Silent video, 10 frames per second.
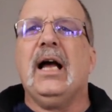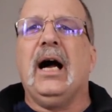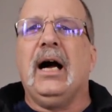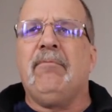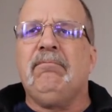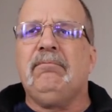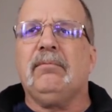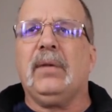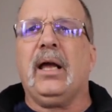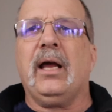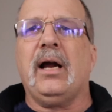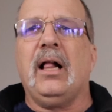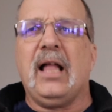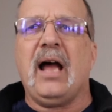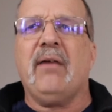and
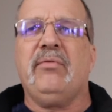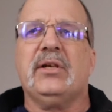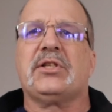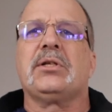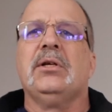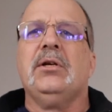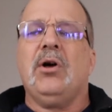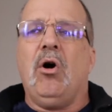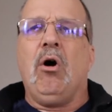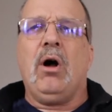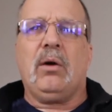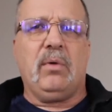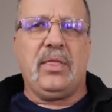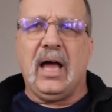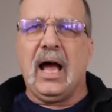I'll have this on
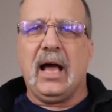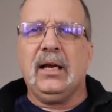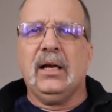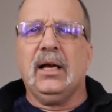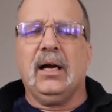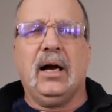with that.